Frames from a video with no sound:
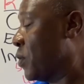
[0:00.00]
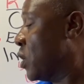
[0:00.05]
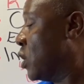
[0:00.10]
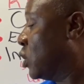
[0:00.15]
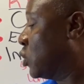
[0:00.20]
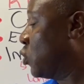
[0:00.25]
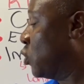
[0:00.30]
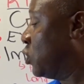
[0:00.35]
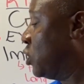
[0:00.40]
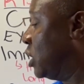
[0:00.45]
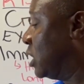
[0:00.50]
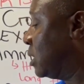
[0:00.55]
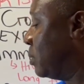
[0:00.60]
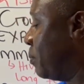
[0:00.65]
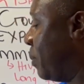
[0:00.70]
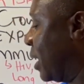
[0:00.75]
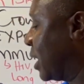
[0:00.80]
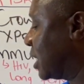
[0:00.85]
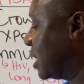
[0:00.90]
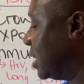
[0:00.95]
So this
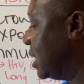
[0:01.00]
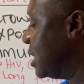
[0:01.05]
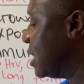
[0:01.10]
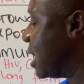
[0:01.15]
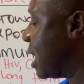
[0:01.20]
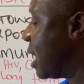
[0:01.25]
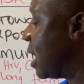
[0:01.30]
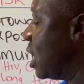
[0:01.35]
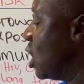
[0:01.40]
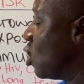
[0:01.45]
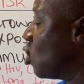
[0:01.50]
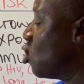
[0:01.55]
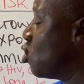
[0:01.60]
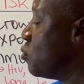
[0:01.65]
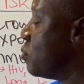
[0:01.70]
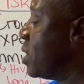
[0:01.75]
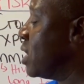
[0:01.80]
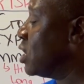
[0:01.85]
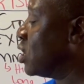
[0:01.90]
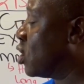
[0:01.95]
bacteria could
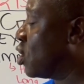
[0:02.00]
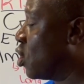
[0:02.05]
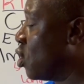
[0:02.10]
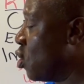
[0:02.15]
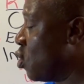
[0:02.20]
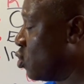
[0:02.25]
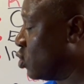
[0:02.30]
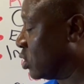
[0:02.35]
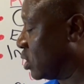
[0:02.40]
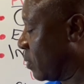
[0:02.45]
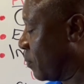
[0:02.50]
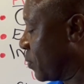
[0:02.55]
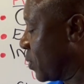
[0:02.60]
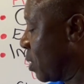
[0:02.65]
be enclosed